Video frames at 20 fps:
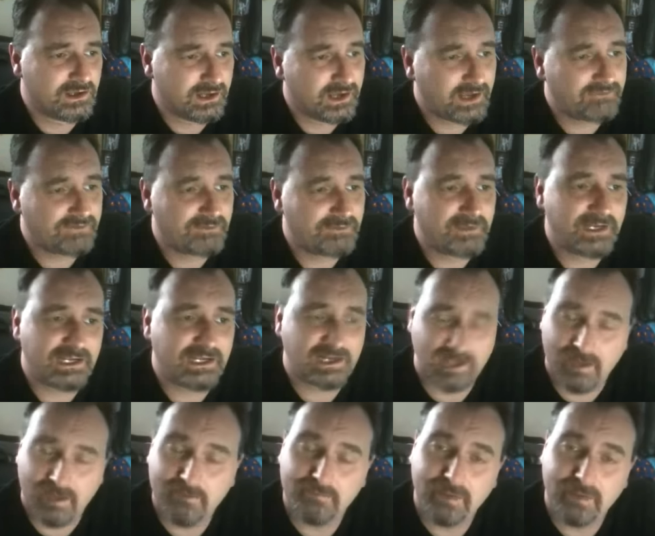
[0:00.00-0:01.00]
And after many
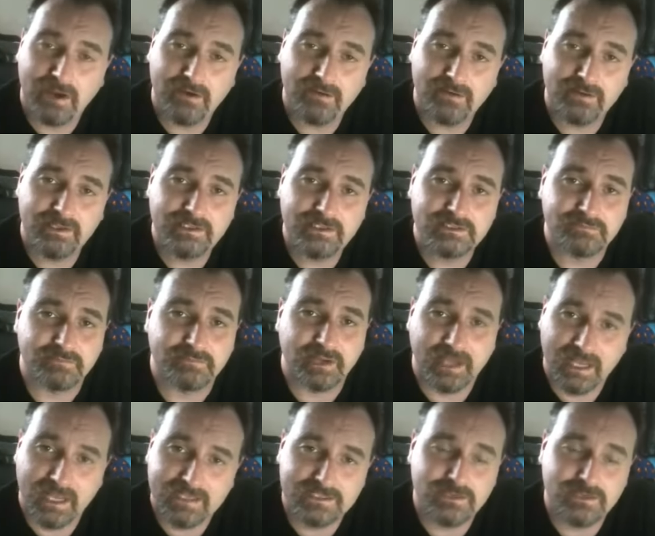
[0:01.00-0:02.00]
clown parodies and
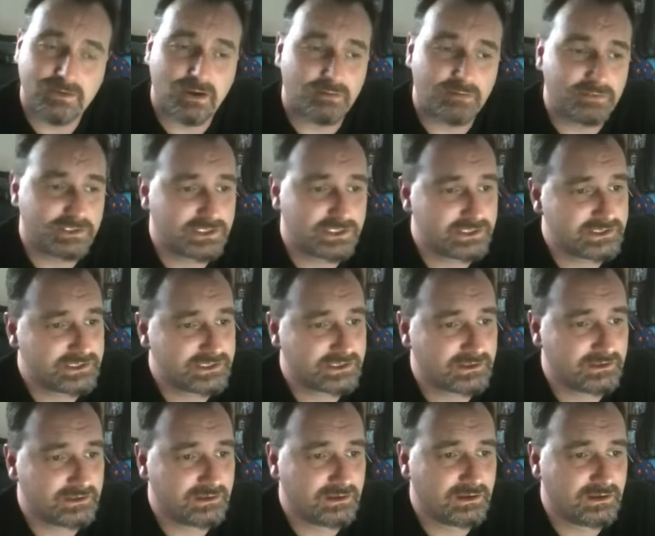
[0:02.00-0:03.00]
Picasso homages,
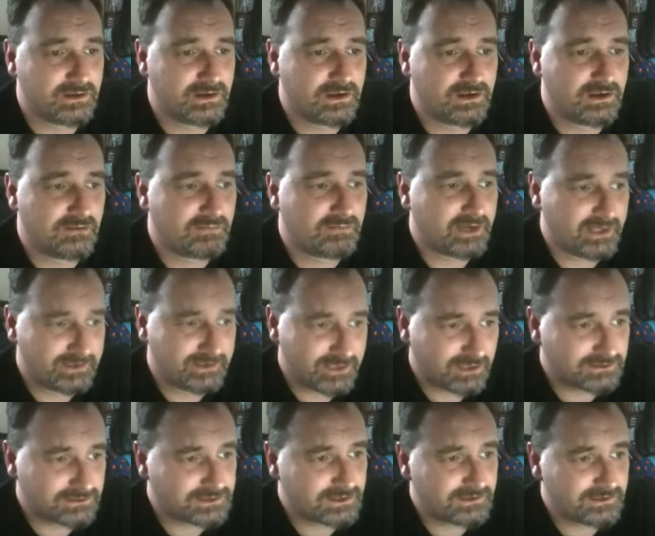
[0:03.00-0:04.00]
by
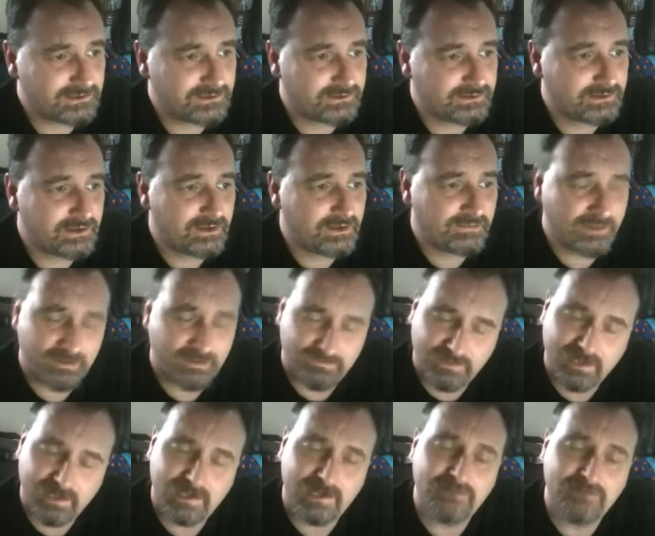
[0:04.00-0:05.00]
adulthood, they are
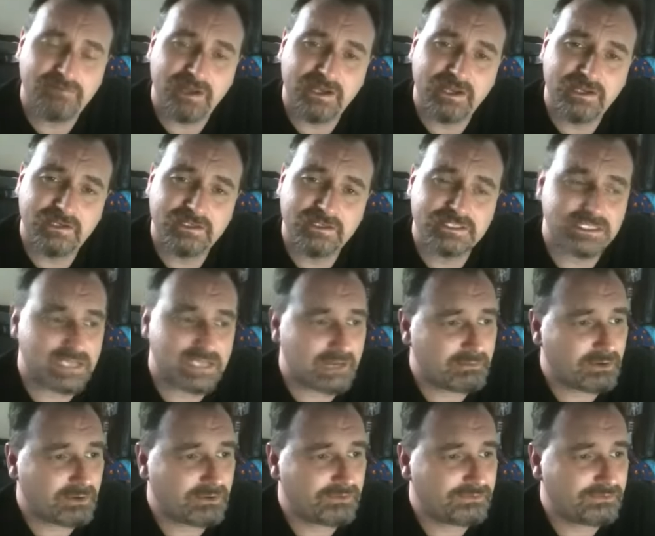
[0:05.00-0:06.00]
finally ready to
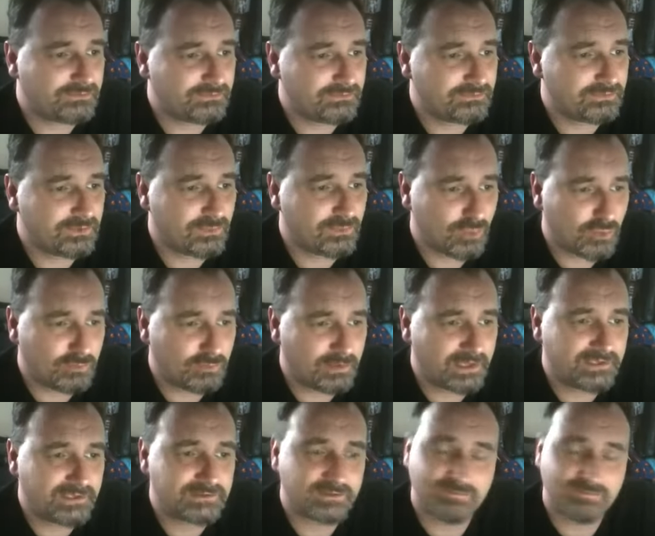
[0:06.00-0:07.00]
slap on the war
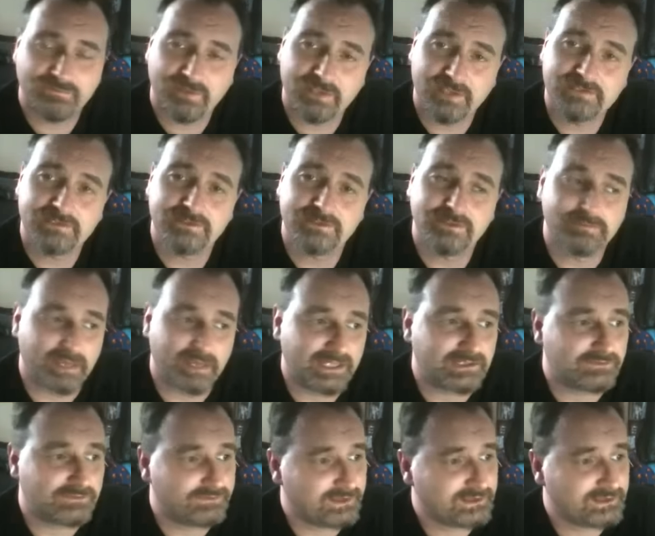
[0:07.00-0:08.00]
paint and fight on the
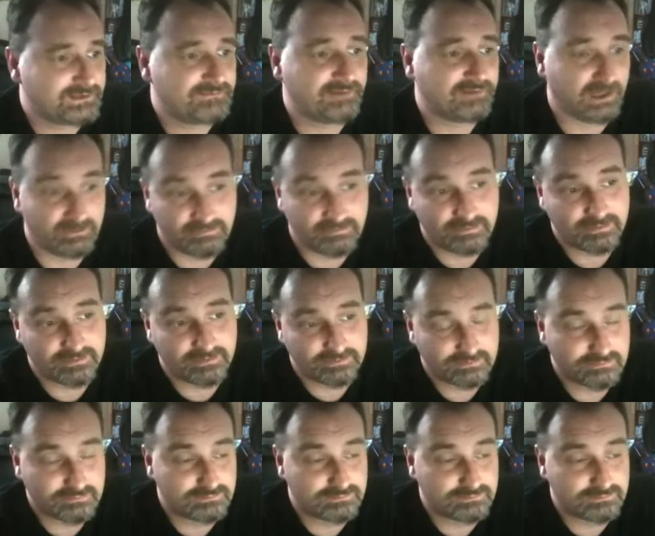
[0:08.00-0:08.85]
battlefield of love.